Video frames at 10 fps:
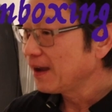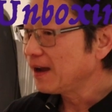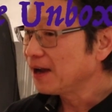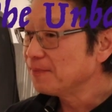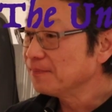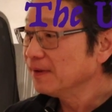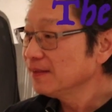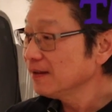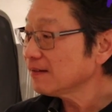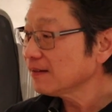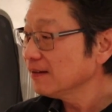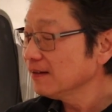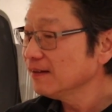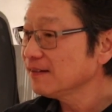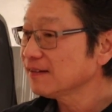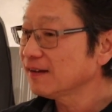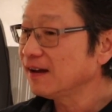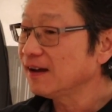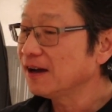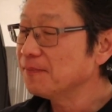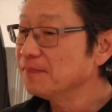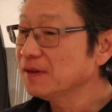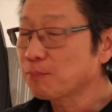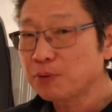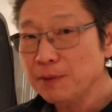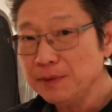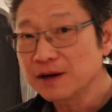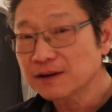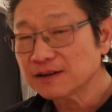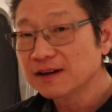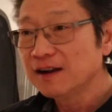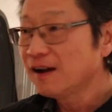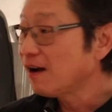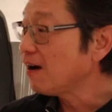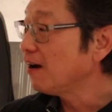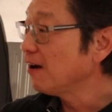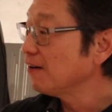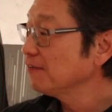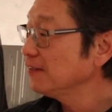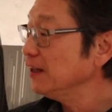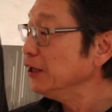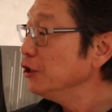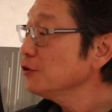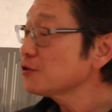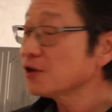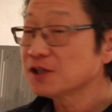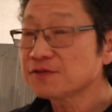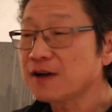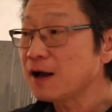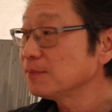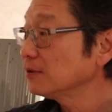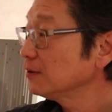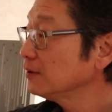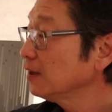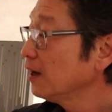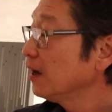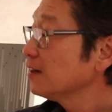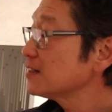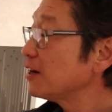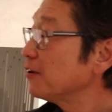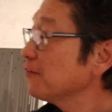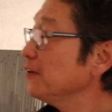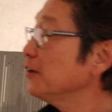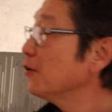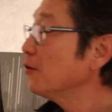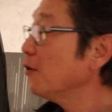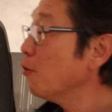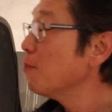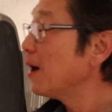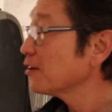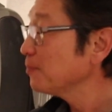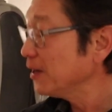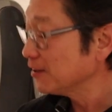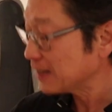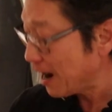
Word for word: Um, this is um, the premiere of the new Sonus Faber Serafino Homage speakers.